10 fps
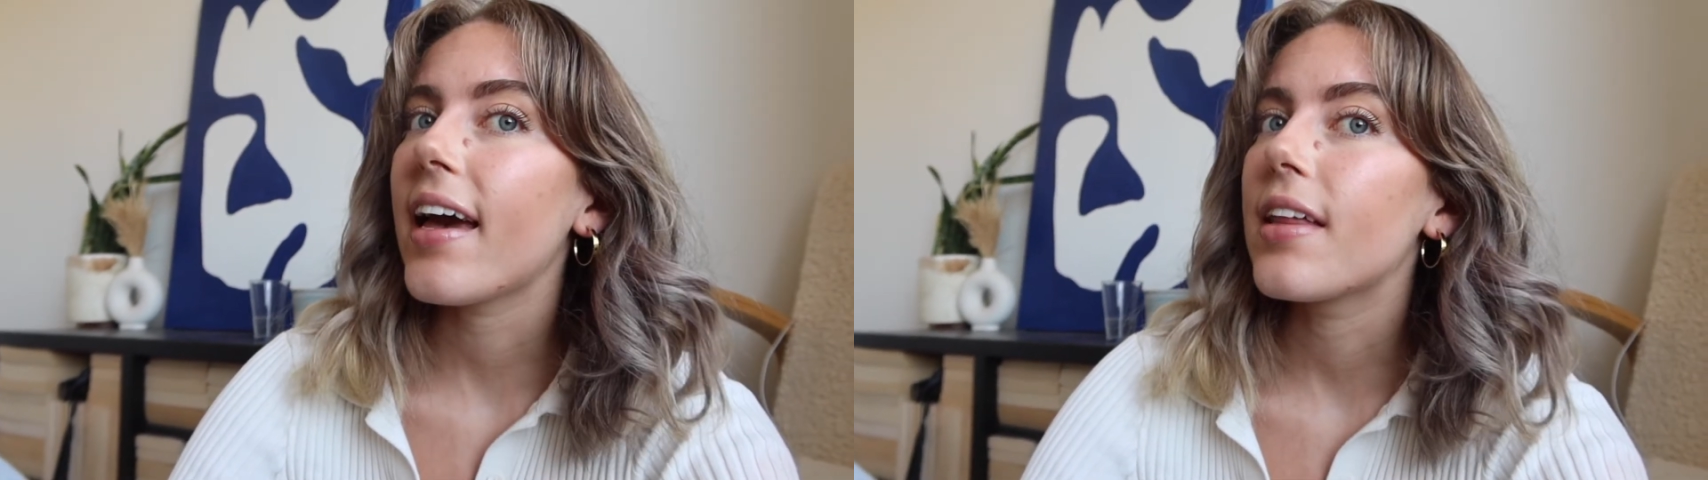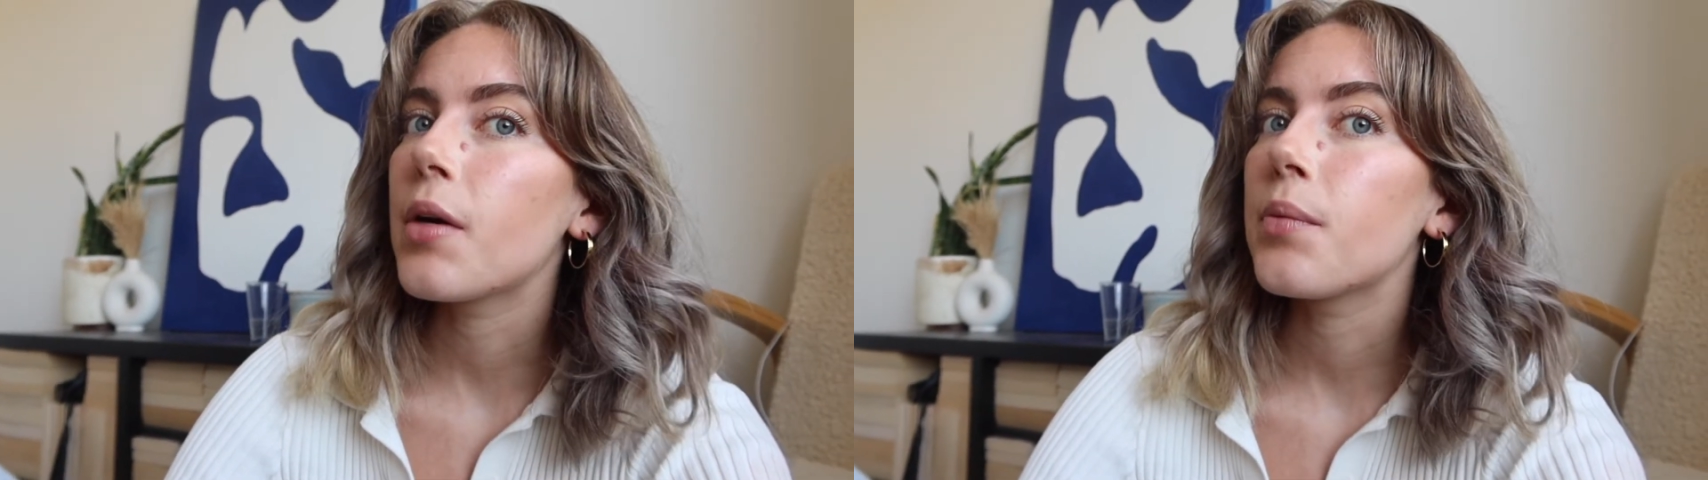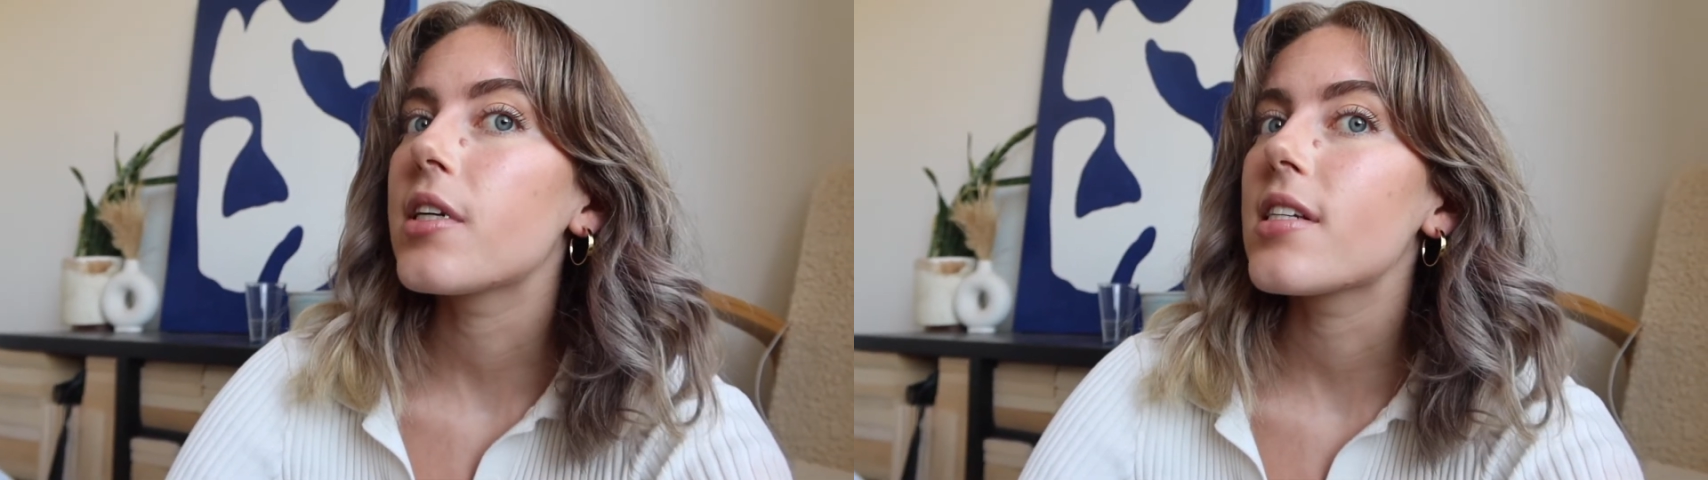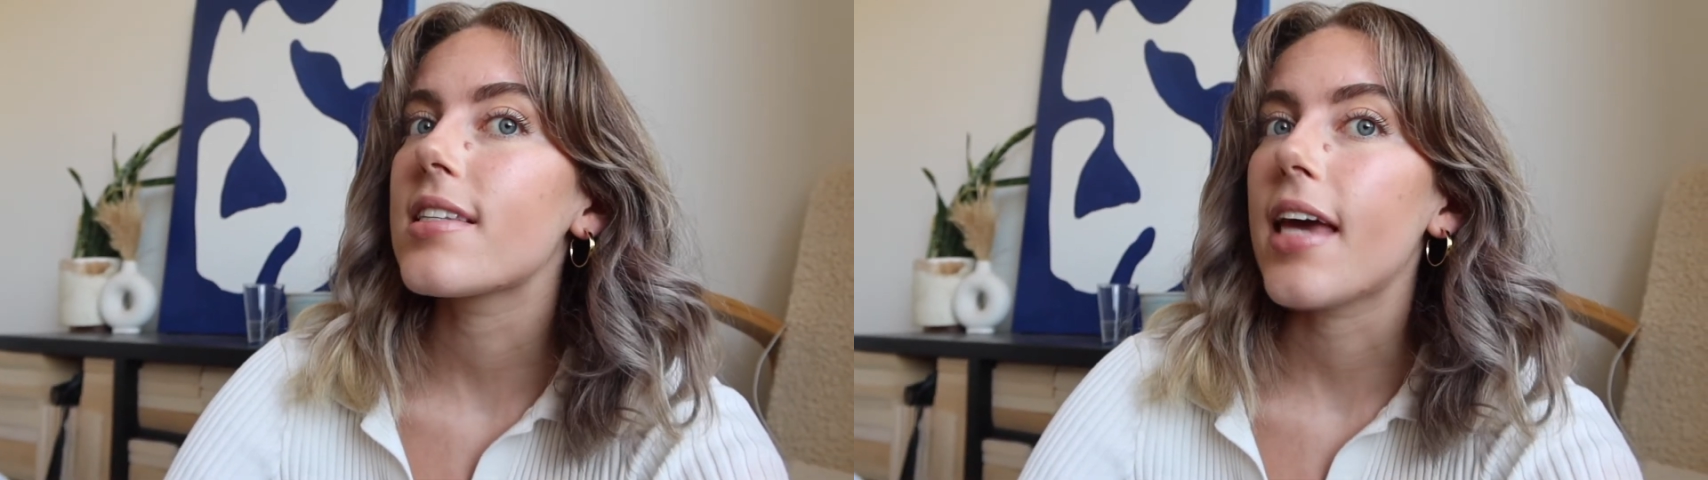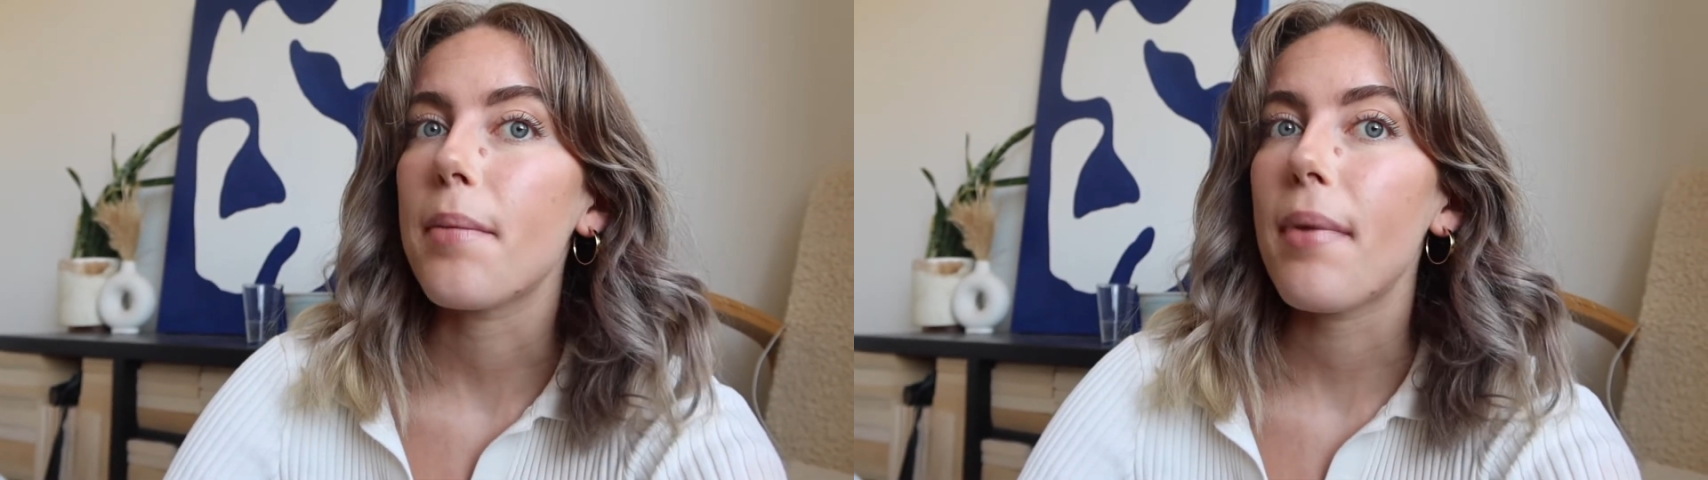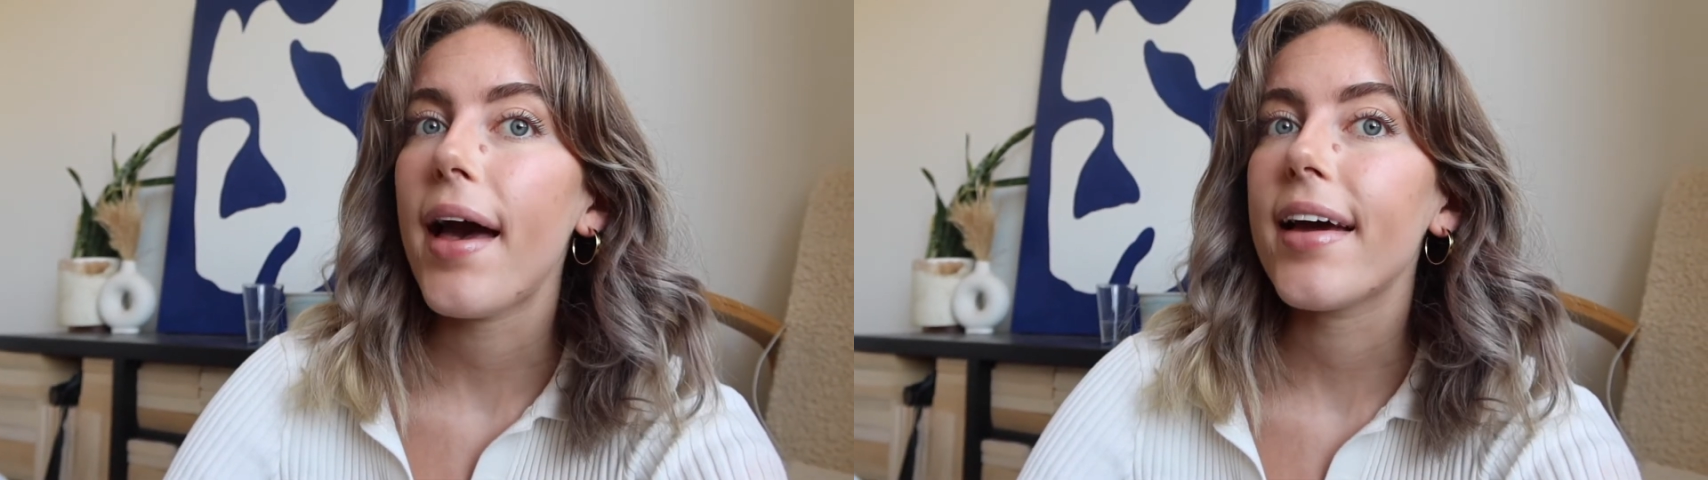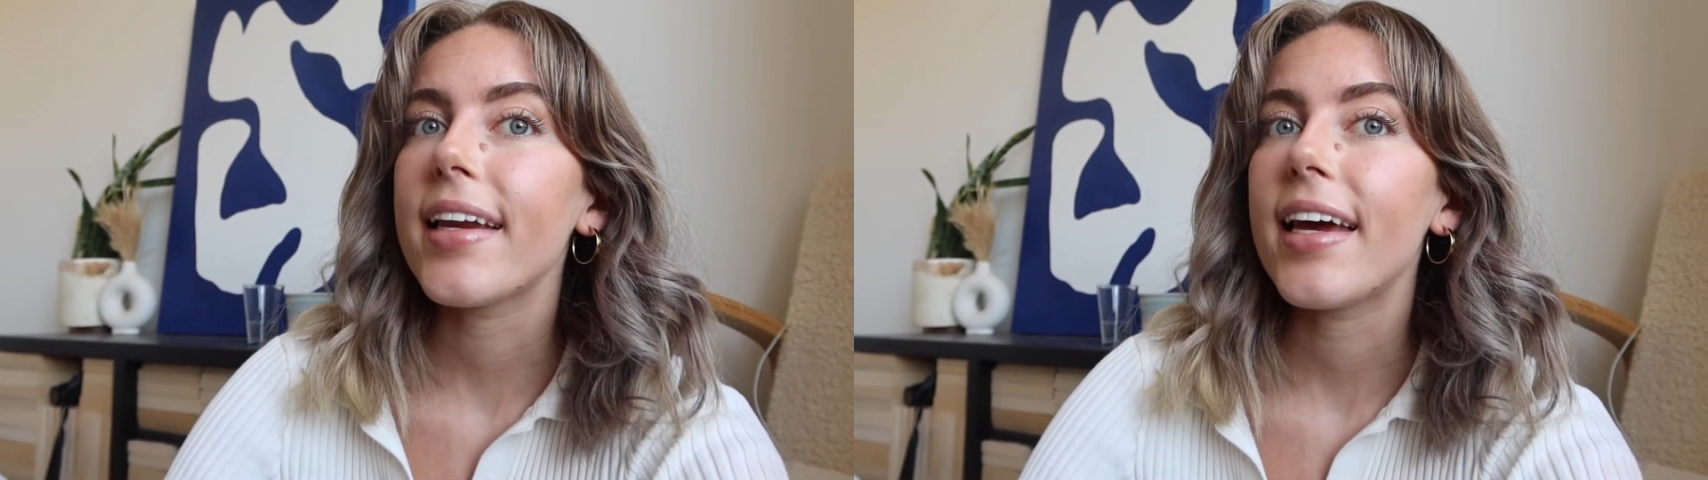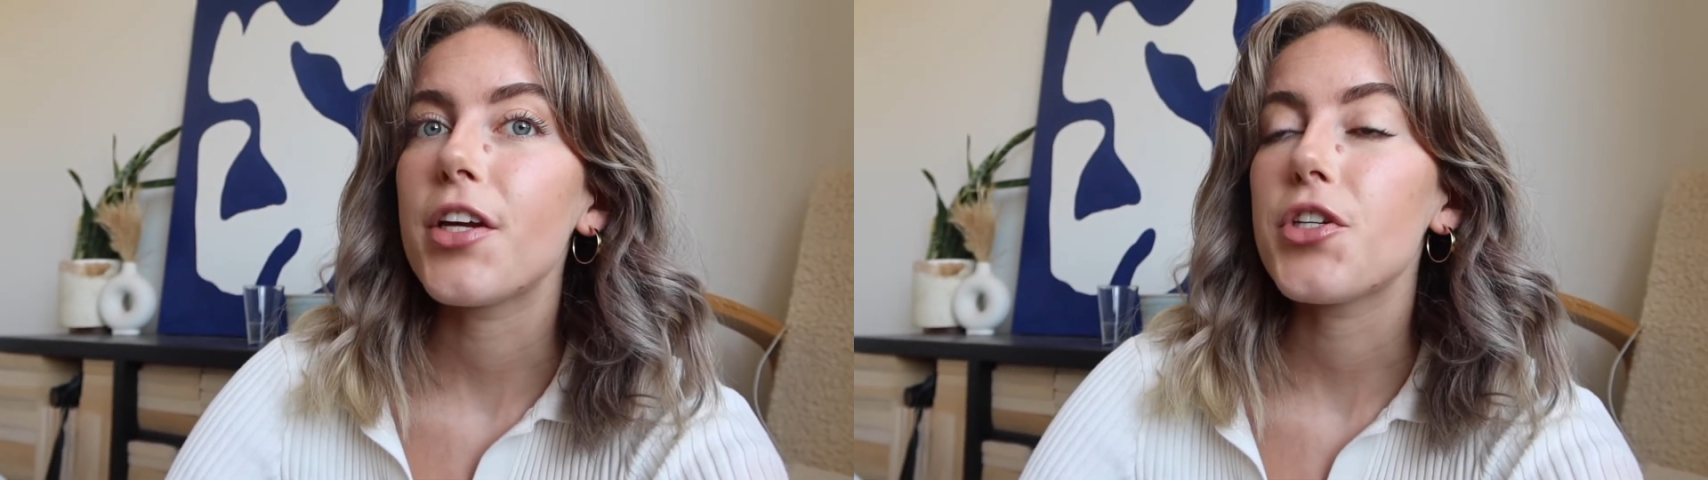and then we just came back and had